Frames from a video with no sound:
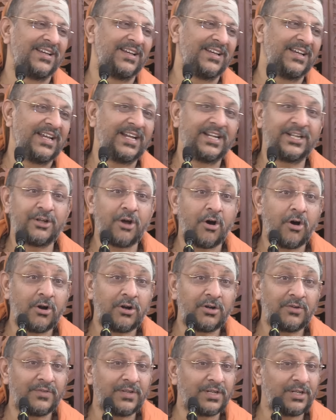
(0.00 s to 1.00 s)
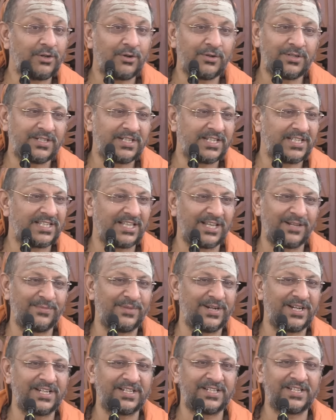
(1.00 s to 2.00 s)
A doll will not desire
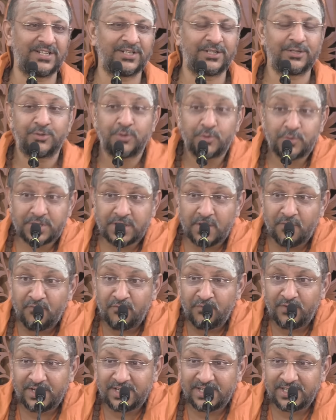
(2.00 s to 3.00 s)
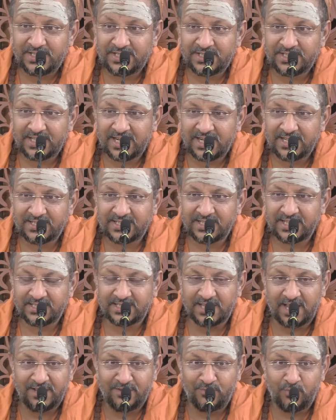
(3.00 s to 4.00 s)
meditation. So someone inside says,
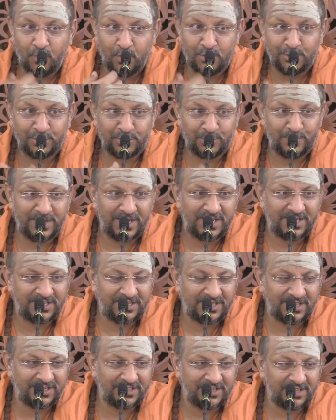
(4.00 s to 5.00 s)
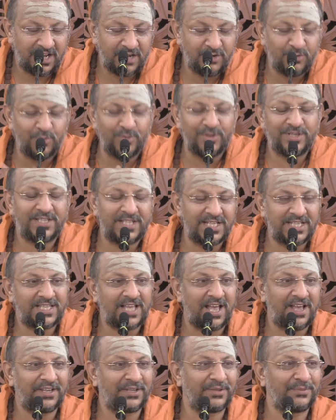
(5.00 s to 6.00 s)
I want to meditate. And who is this
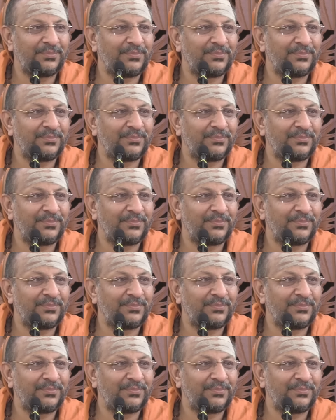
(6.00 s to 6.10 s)
I?